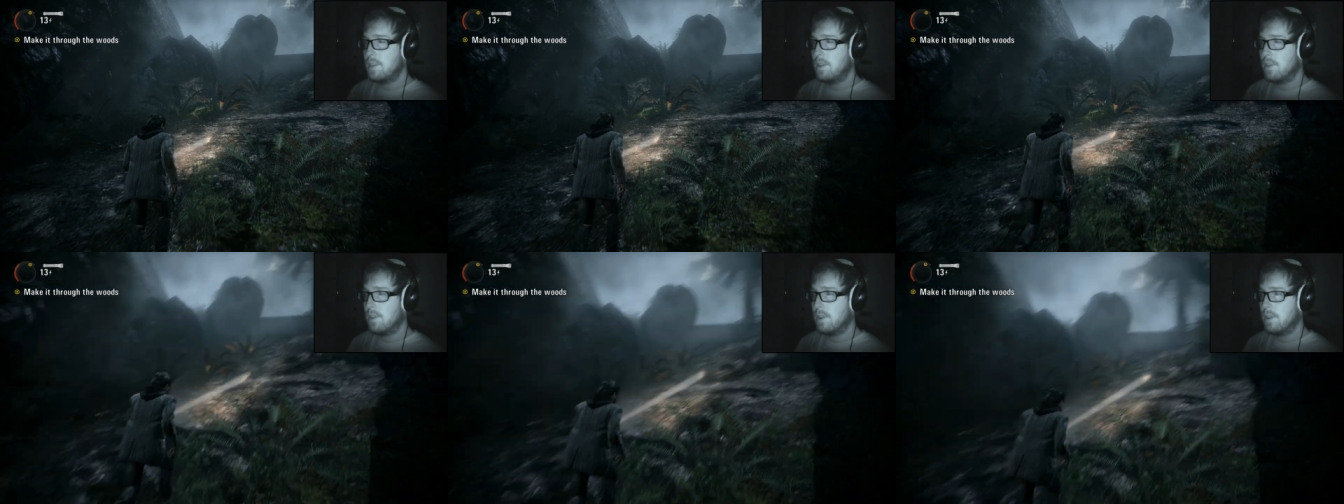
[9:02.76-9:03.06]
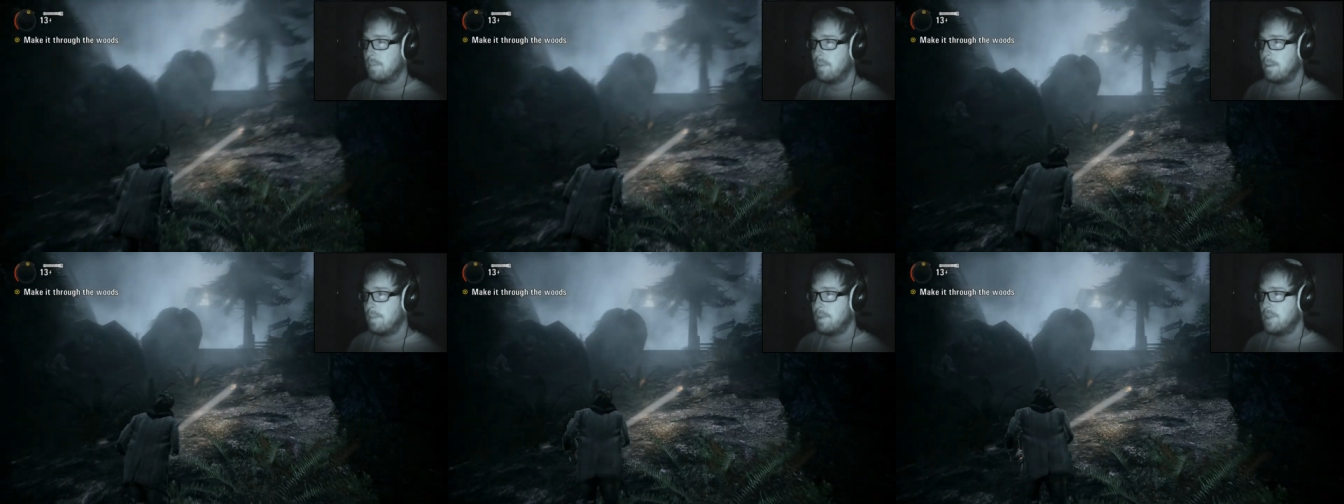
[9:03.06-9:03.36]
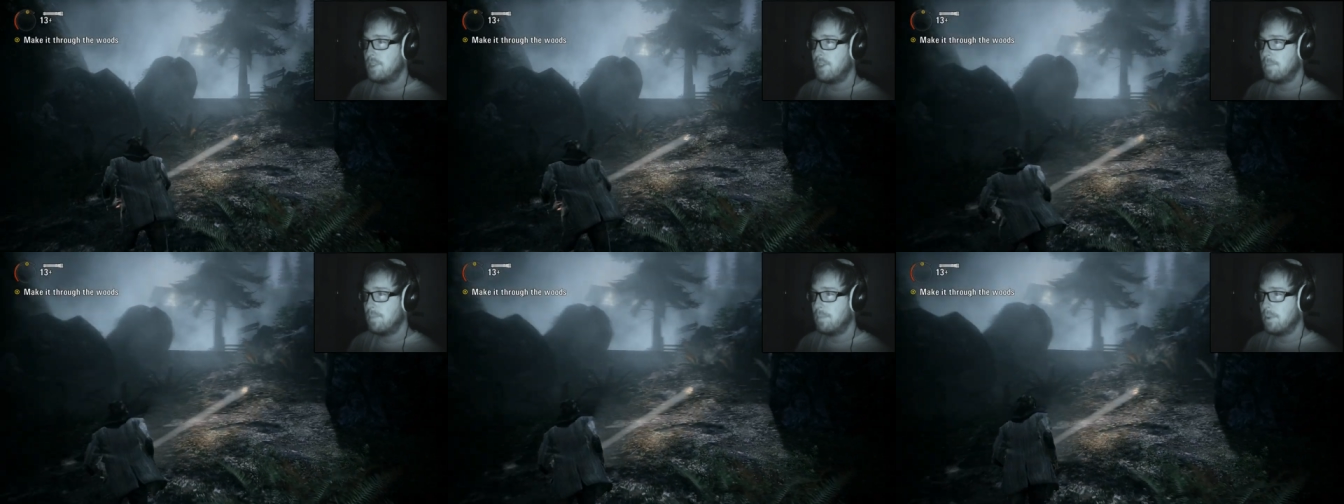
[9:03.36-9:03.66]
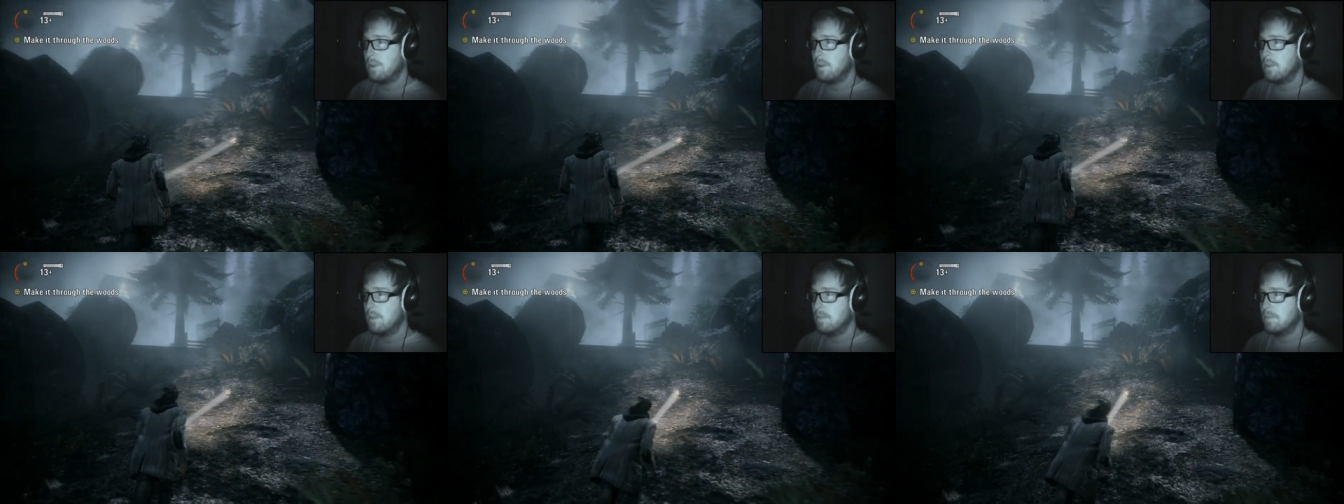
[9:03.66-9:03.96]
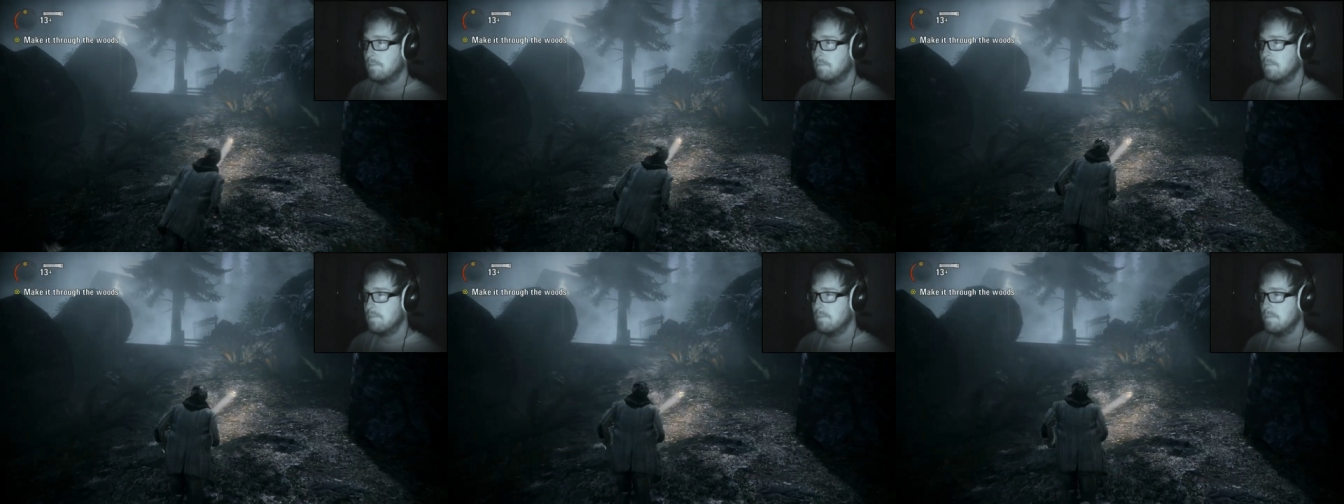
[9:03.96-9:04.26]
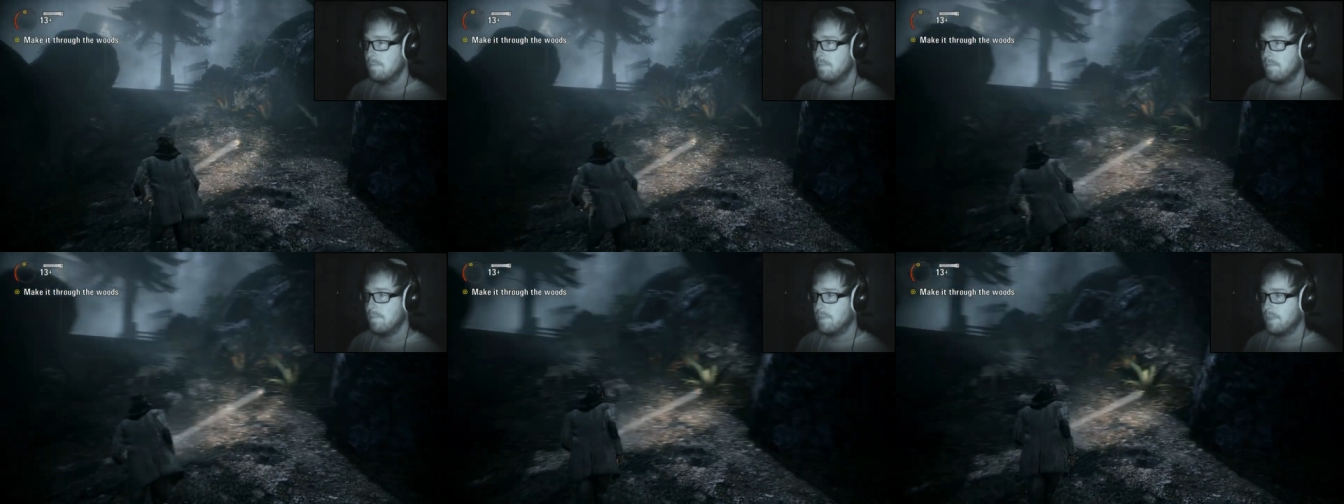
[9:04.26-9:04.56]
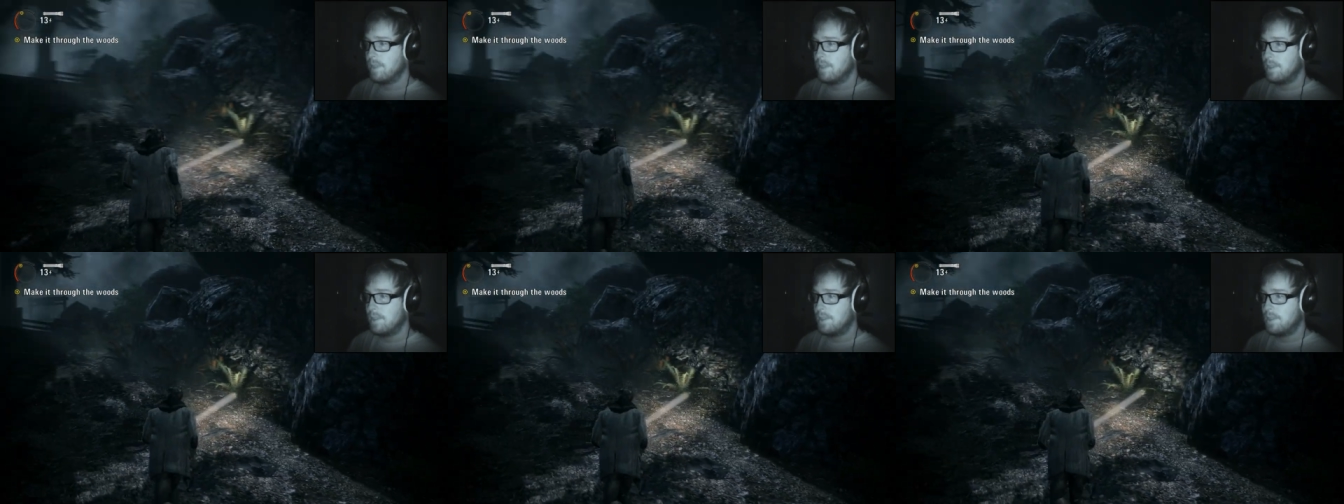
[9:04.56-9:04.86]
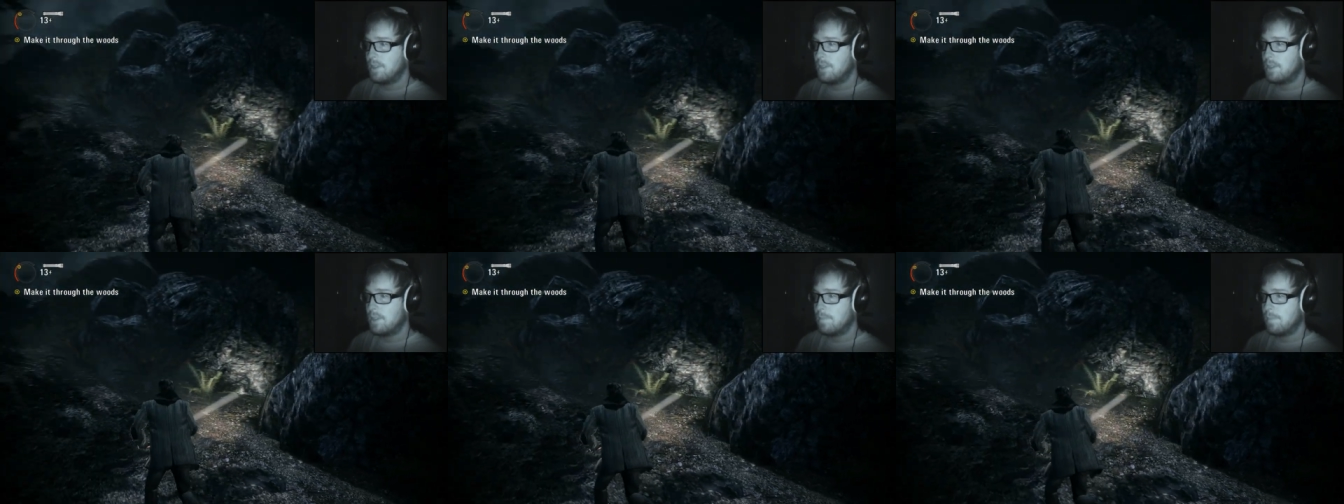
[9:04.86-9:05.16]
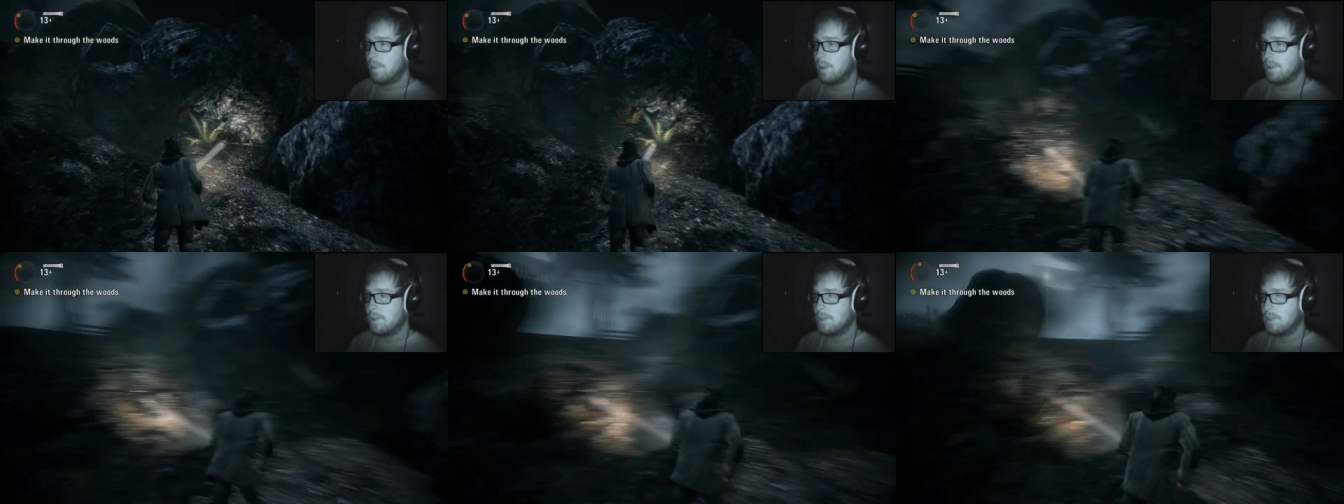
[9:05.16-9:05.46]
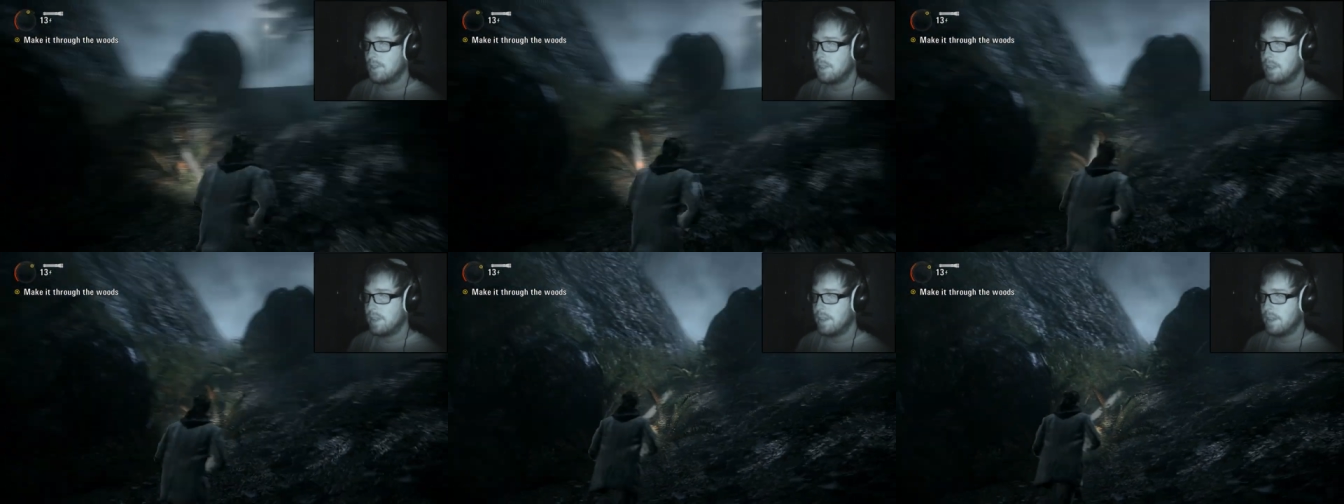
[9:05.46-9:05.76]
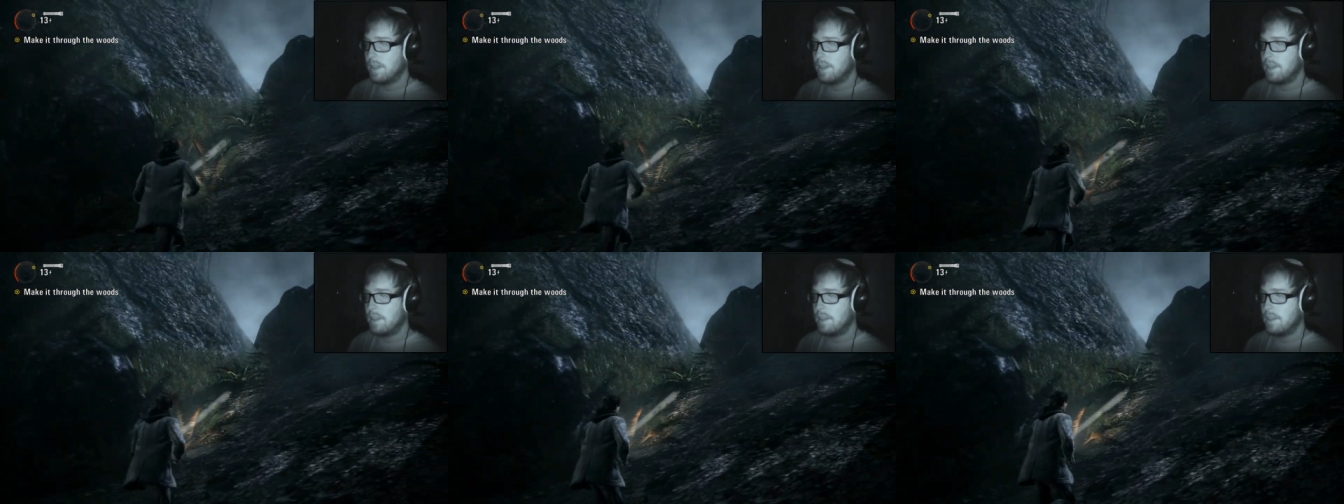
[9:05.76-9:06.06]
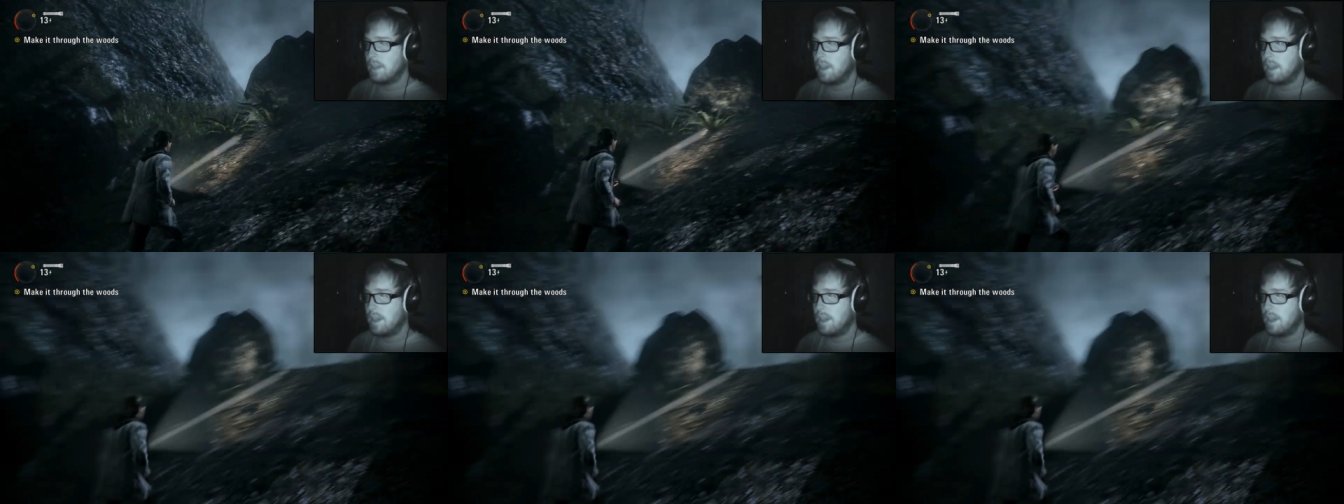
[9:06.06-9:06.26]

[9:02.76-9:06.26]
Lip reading: not going to make me jump. It's just a monster,